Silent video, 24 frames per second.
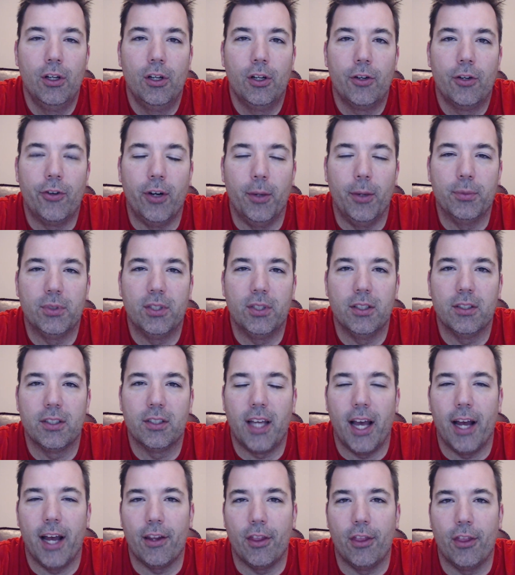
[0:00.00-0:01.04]
Crimson's
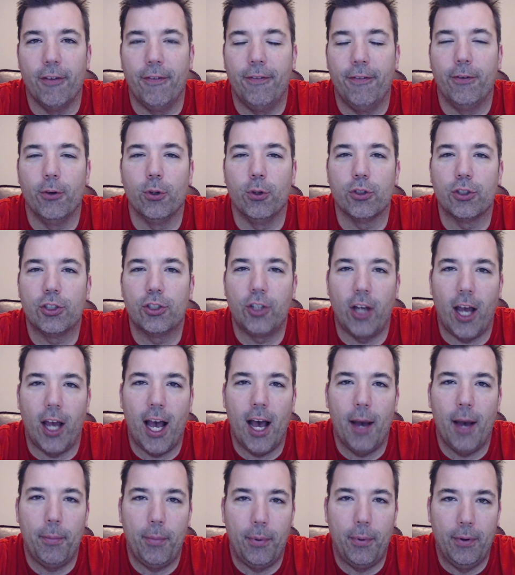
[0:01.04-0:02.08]
got the full
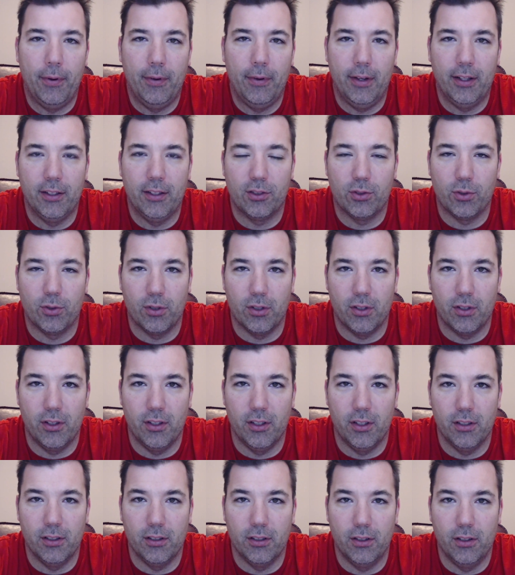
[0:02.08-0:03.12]
shop and sort of
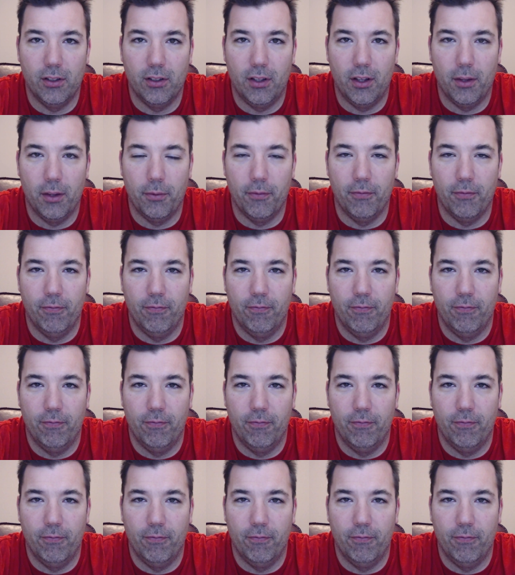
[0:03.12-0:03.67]
the